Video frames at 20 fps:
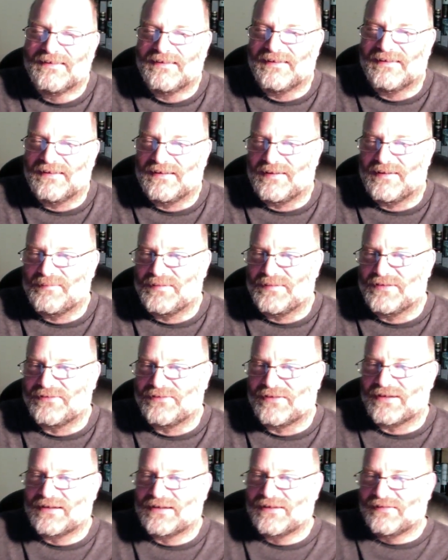And I've been
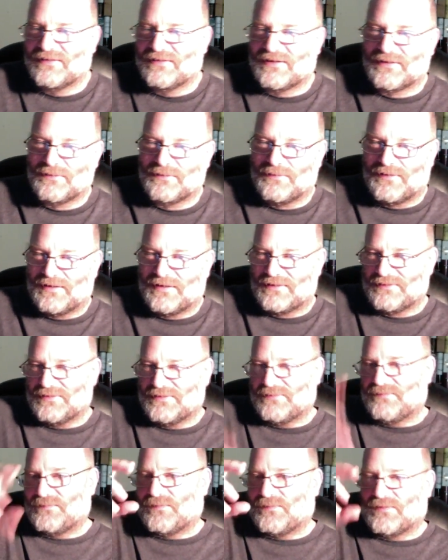drinking a lot of water and
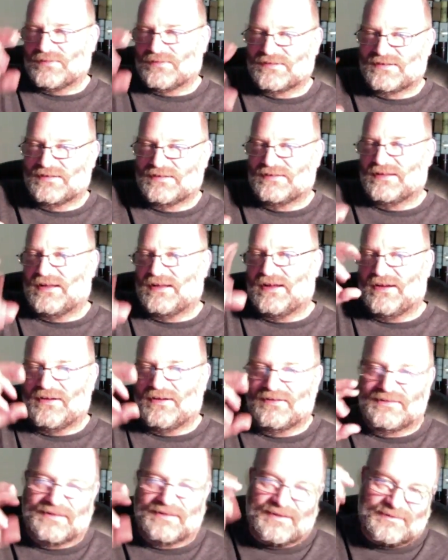forcing the air
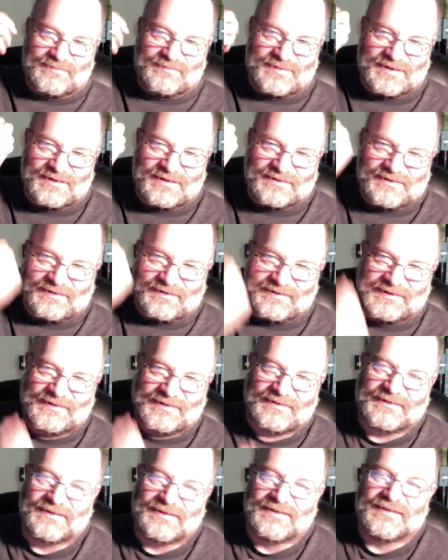down my gullet
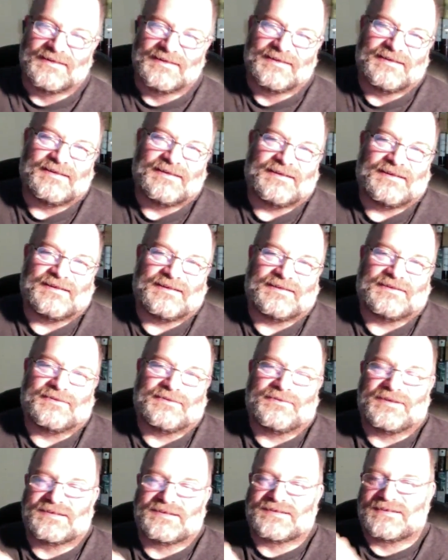and
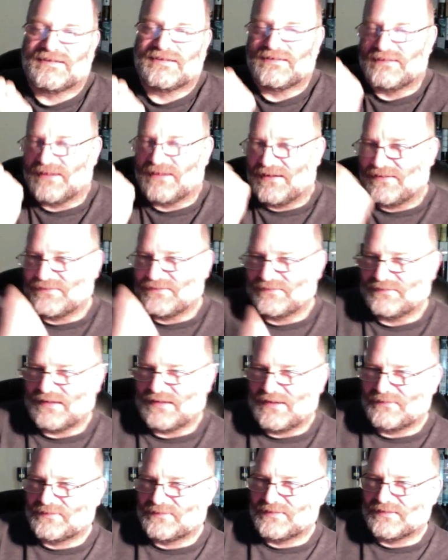whiskey down
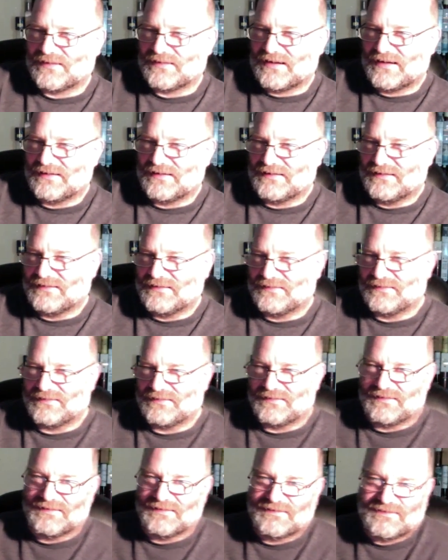after that.
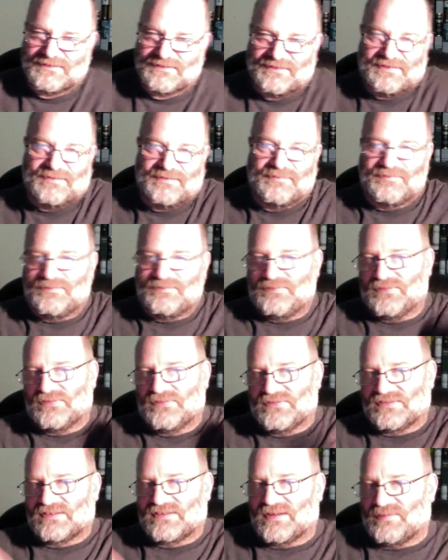And it sort of
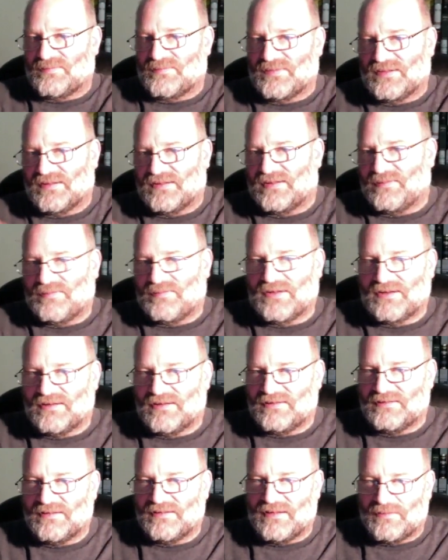brews up a little bit
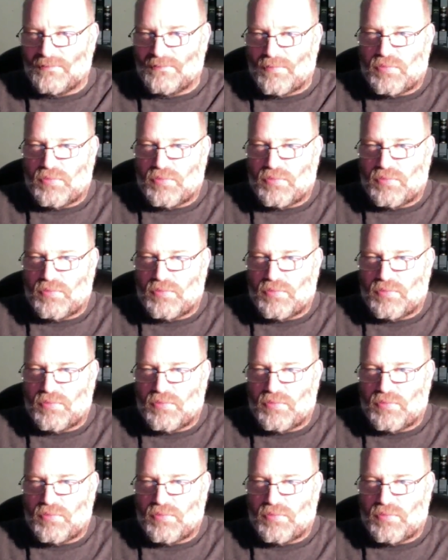and then